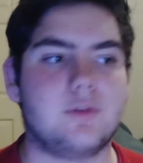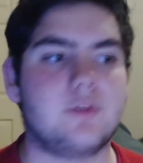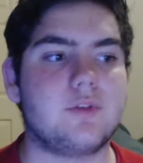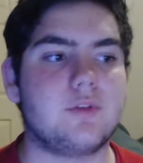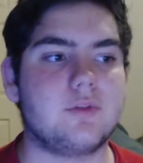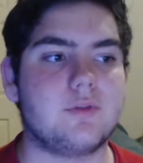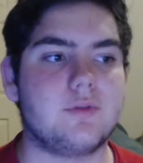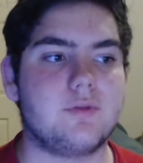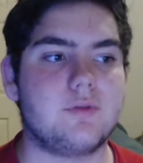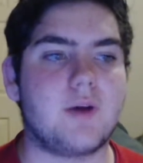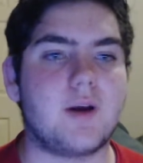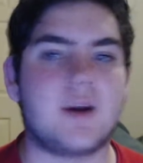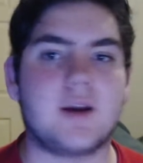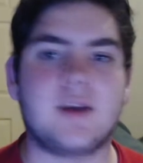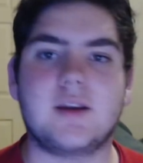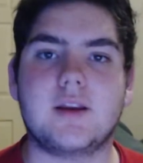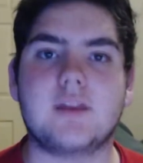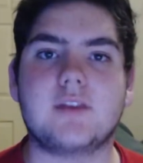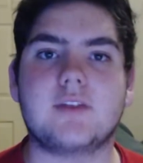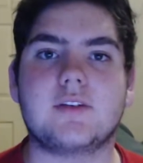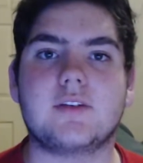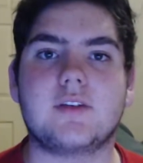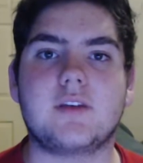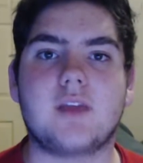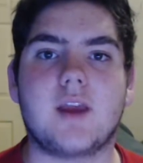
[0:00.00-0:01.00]
It was a very
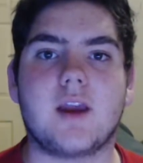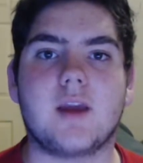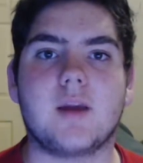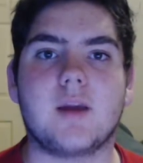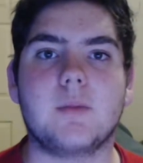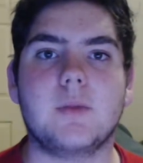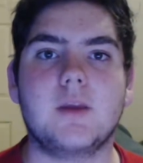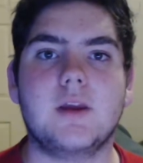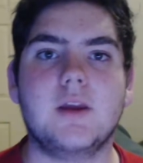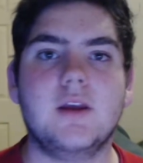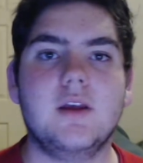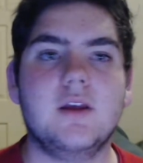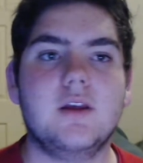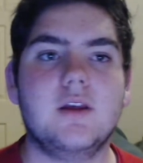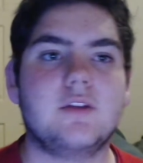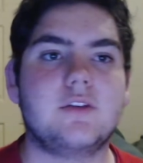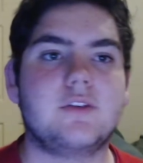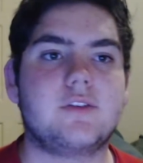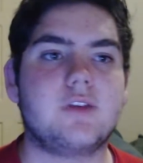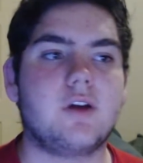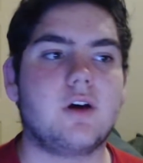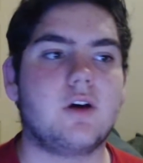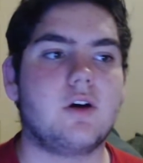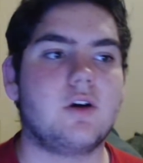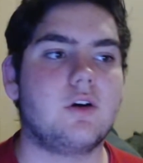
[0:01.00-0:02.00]
decent game.
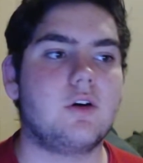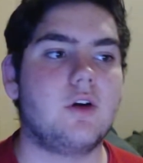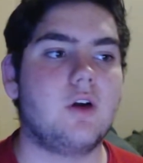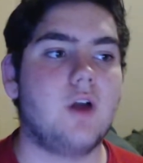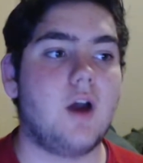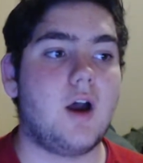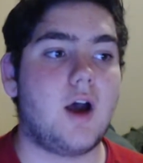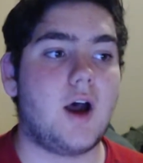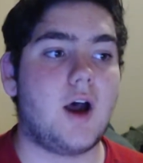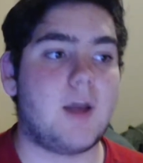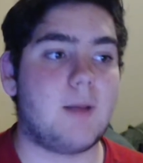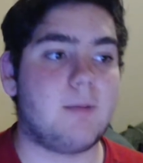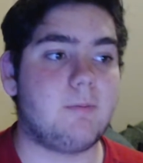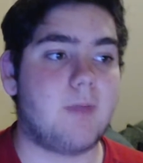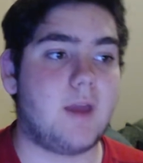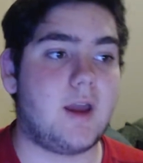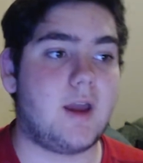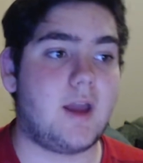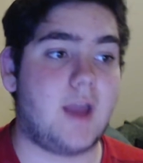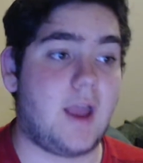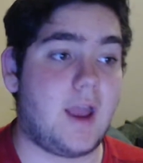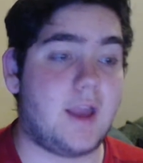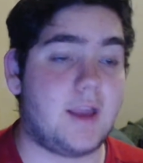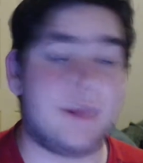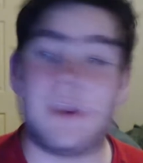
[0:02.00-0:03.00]
So I'm
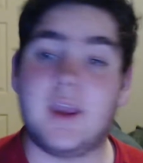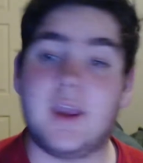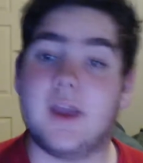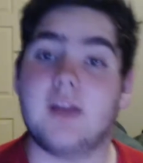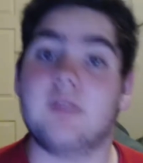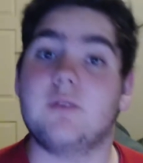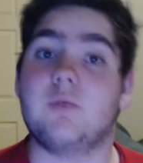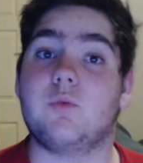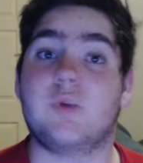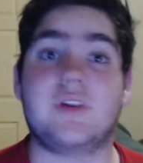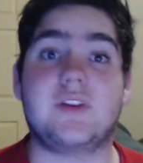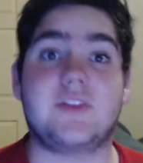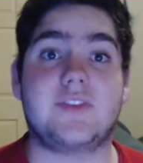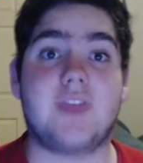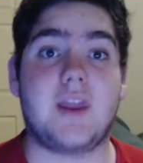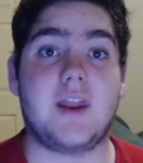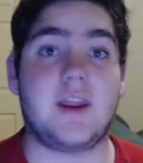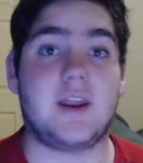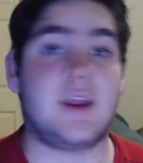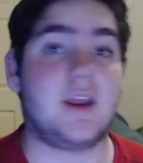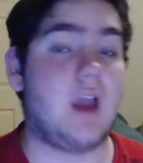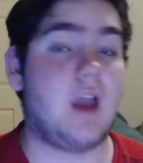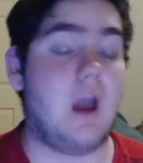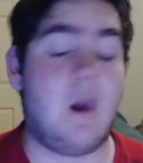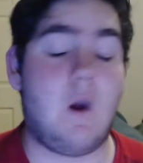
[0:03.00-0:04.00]
again
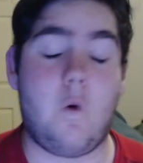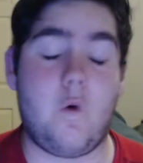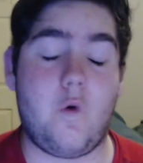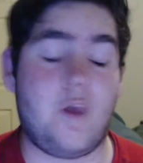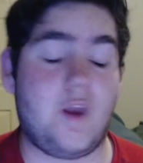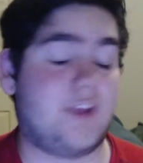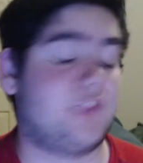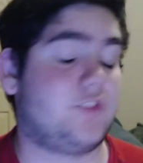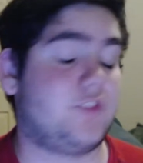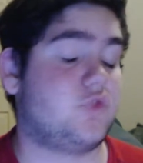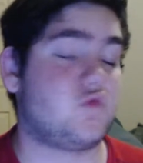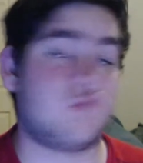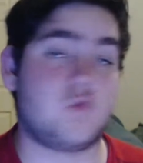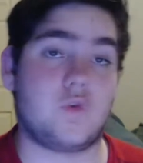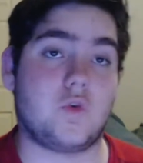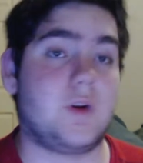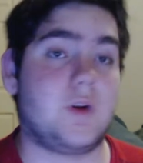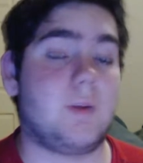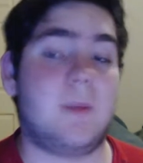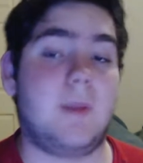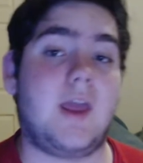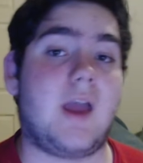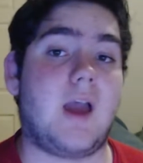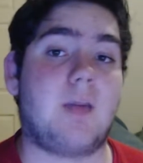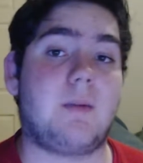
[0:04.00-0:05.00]
restating,
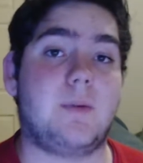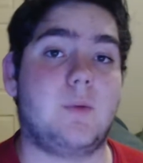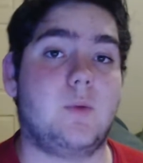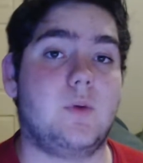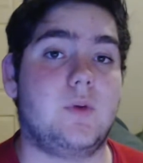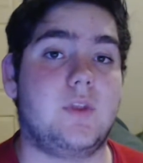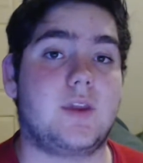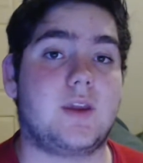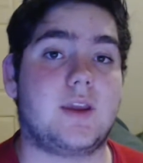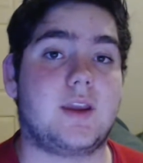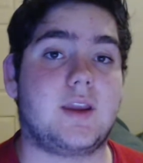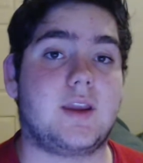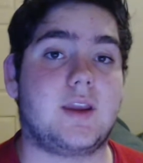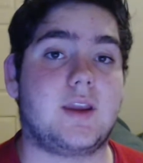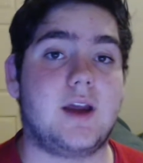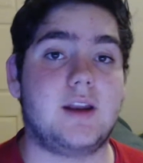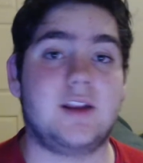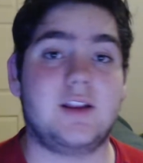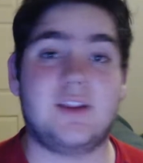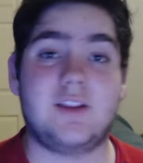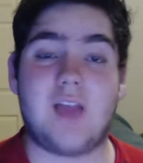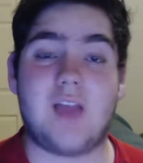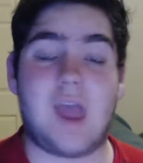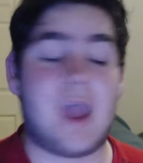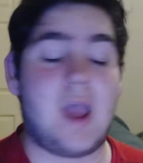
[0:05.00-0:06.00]
extremely happy with the
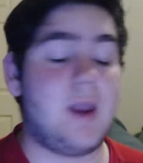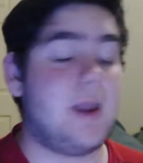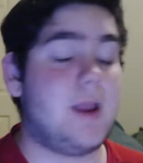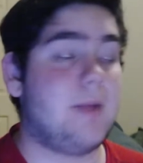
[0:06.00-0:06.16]
card.